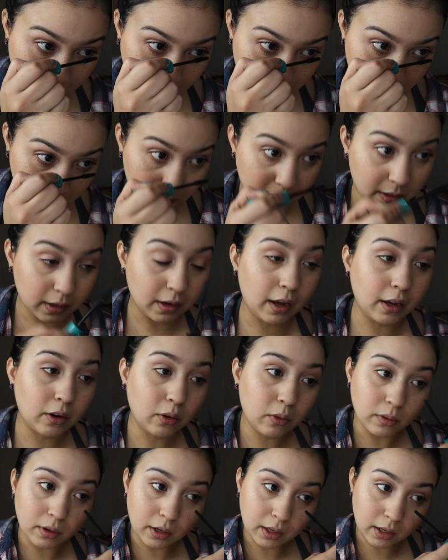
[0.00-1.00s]
And I
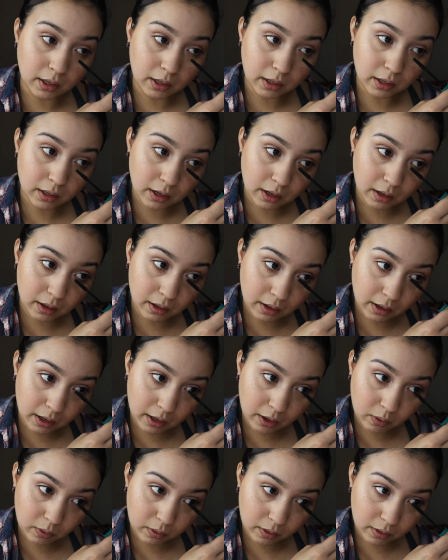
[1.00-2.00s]
don't need, I
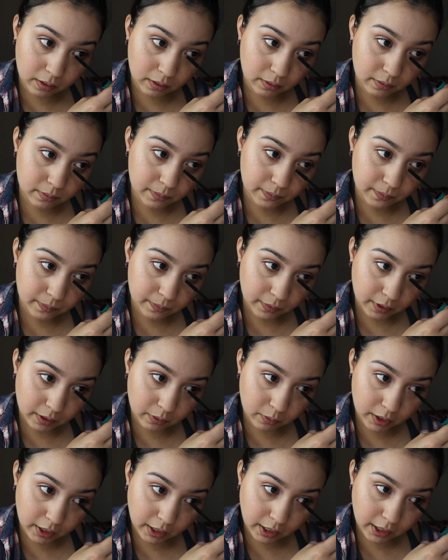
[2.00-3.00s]
don't
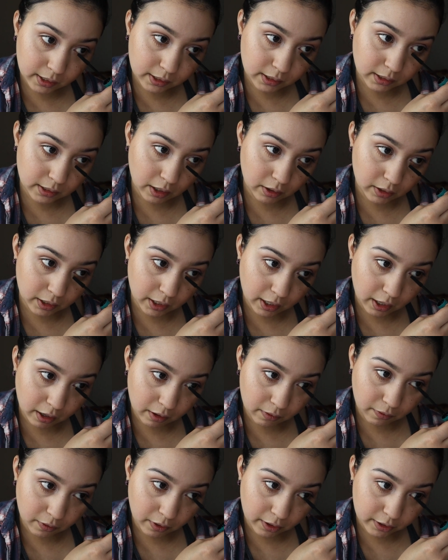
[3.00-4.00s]
really necessarily
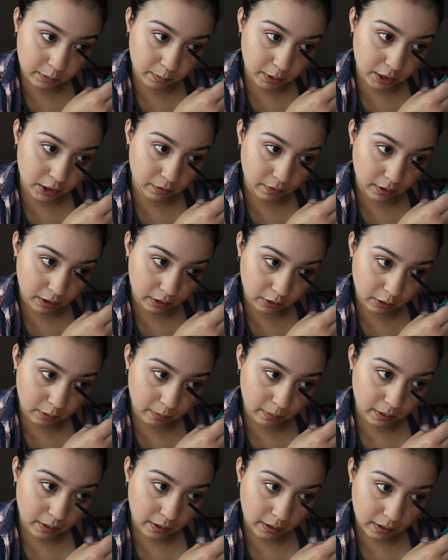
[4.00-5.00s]
care for as much
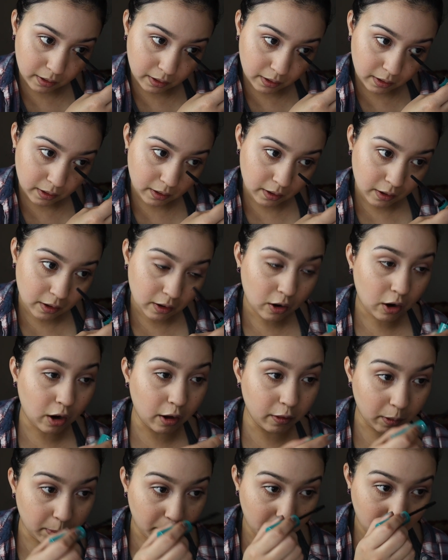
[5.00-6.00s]
volume
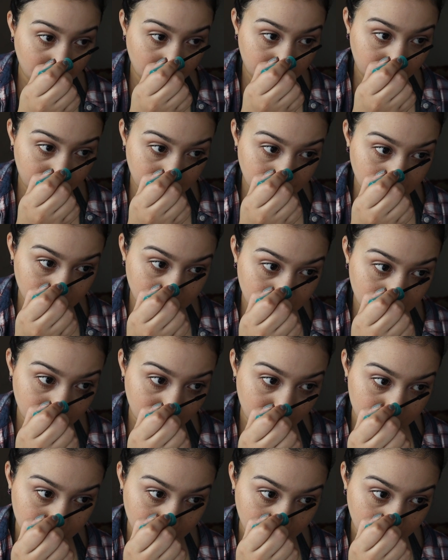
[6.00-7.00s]
on the bottom lashes
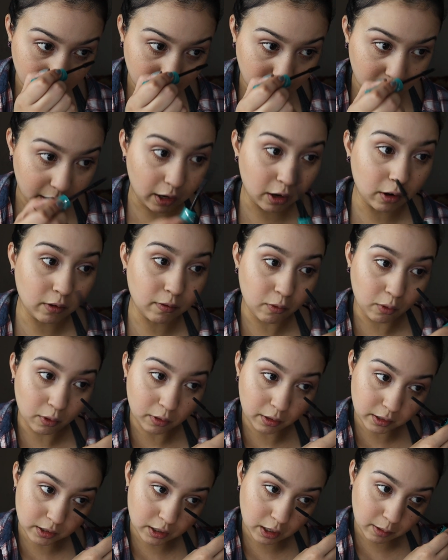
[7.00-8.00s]
as I care for
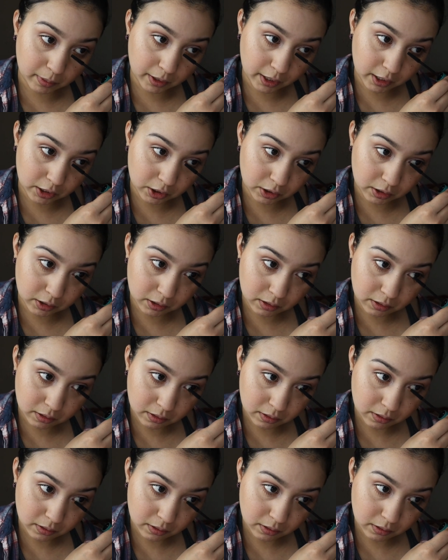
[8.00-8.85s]
the top lashes.